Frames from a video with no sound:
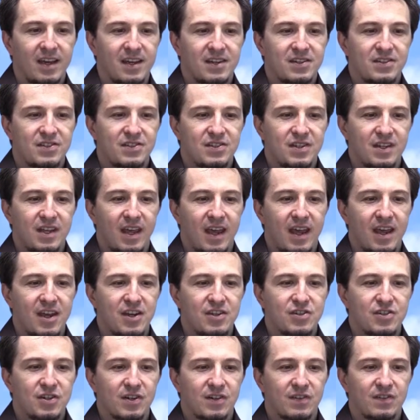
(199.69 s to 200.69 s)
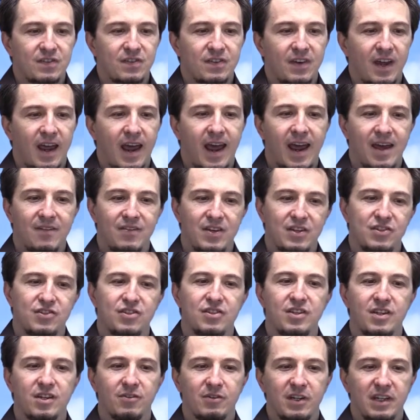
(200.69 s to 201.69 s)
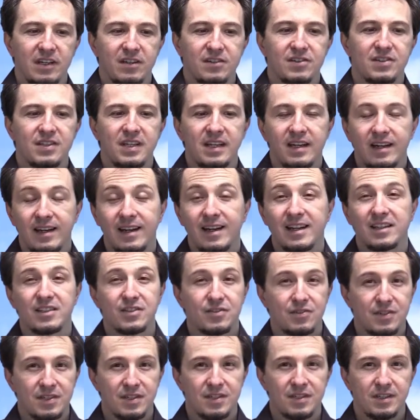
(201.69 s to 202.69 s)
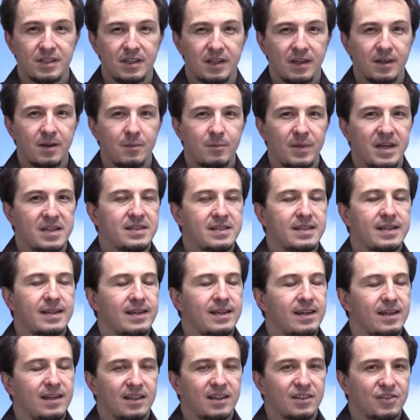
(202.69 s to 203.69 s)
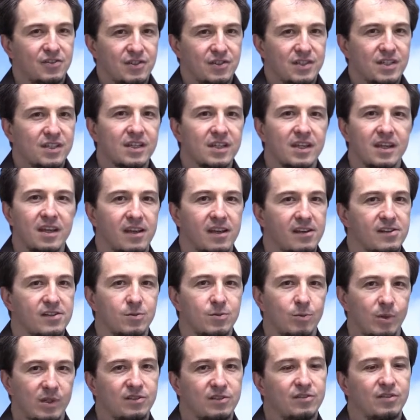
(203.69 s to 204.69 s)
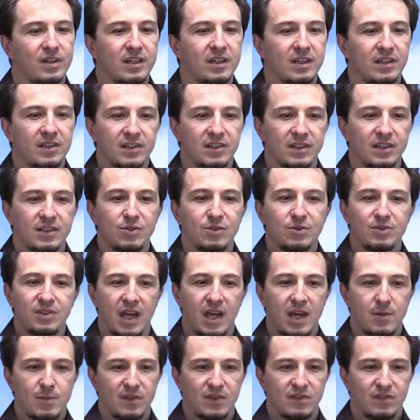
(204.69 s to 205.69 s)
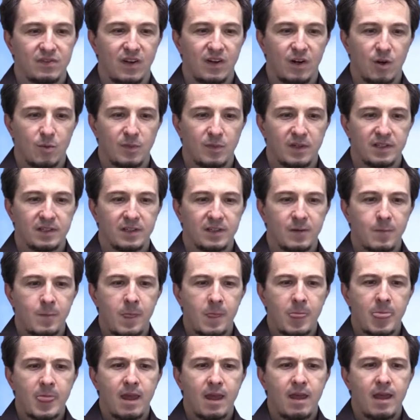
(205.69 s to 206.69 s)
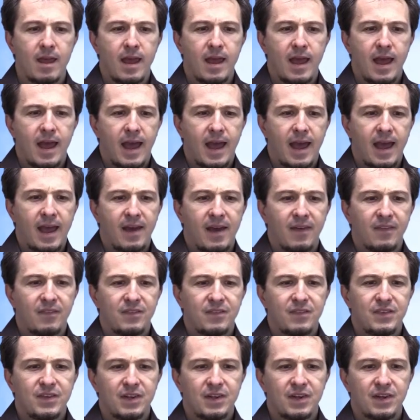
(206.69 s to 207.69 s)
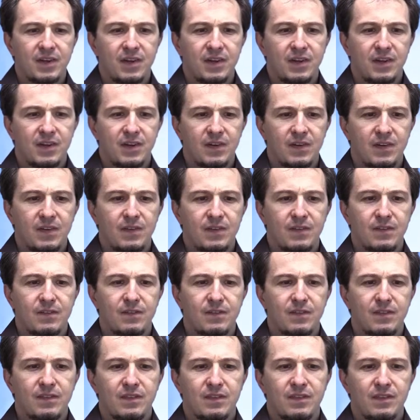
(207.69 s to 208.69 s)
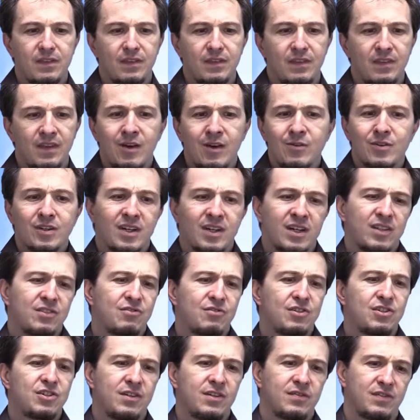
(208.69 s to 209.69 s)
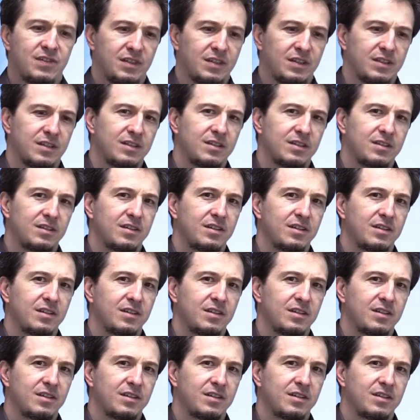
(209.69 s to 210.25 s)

Is the age of heavy engineering, steel, electricity. Basically, electricity is what triggered a new type of development. And now the country shifted.